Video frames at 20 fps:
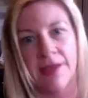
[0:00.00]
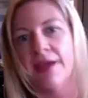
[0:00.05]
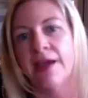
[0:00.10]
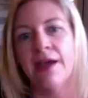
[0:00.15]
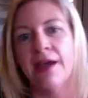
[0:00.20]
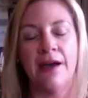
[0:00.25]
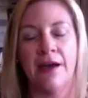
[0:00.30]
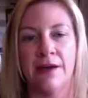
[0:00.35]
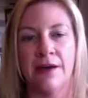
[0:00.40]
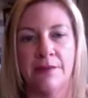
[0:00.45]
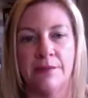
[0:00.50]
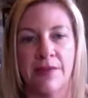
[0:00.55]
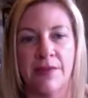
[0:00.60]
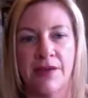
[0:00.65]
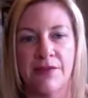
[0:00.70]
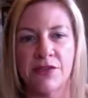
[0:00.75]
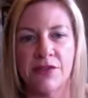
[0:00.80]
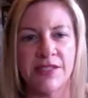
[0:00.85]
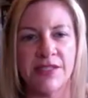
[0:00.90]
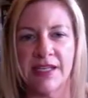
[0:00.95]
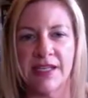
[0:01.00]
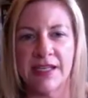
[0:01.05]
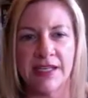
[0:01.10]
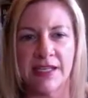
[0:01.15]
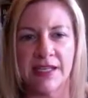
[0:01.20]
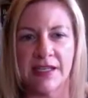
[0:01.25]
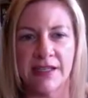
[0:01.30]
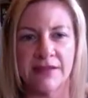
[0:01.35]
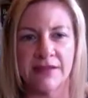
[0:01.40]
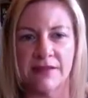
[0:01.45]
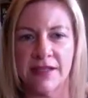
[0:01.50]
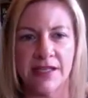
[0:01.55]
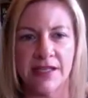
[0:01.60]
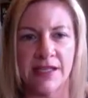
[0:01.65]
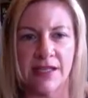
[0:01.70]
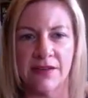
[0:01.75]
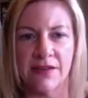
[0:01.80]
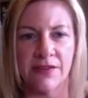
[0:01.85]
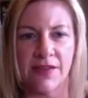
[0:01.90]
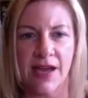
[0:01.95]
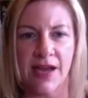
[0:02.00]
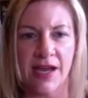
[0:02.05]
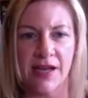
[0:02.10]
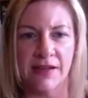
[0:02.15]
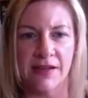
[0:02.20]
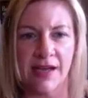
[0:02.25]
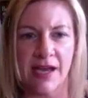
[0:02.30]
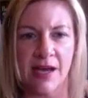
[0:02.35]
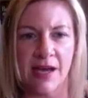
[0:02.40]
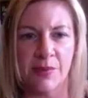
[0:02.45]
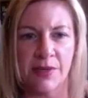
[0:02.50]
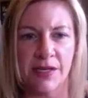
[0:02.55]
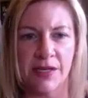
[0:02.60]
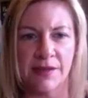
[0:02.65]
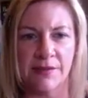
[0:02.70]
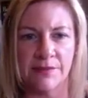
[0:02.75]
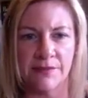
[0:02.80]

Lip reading: Have you seen any of that happening?